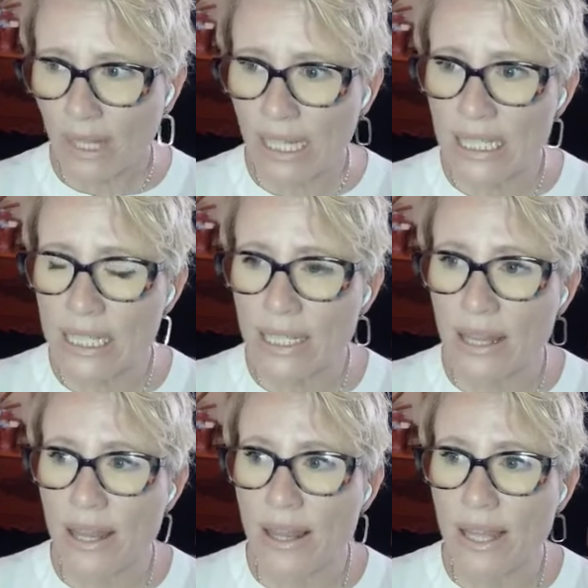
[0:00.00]
is
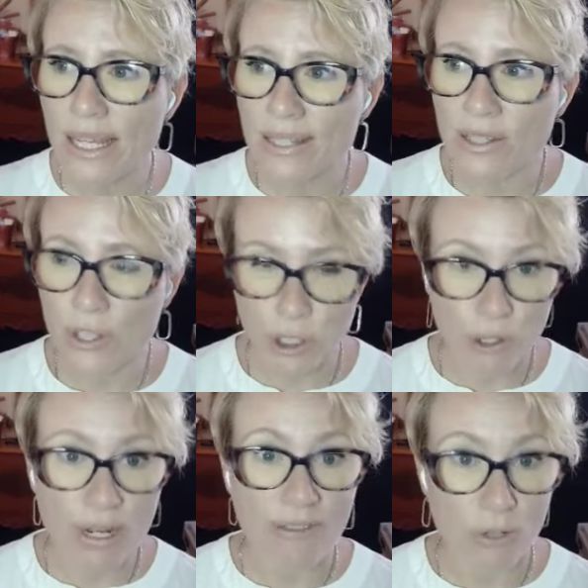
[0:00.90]

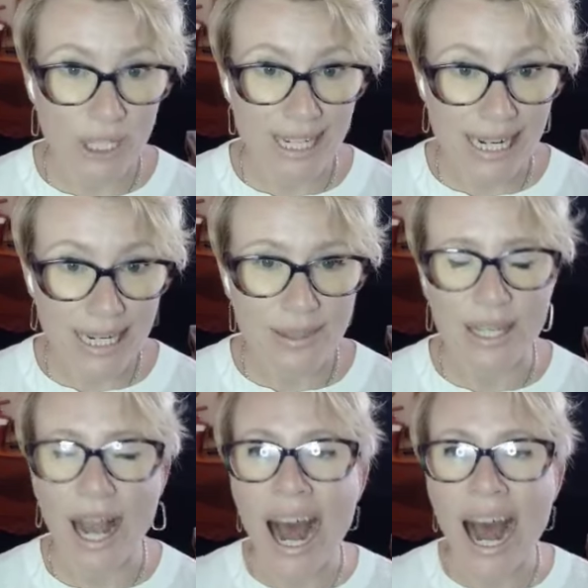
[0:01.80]
neurodiversity,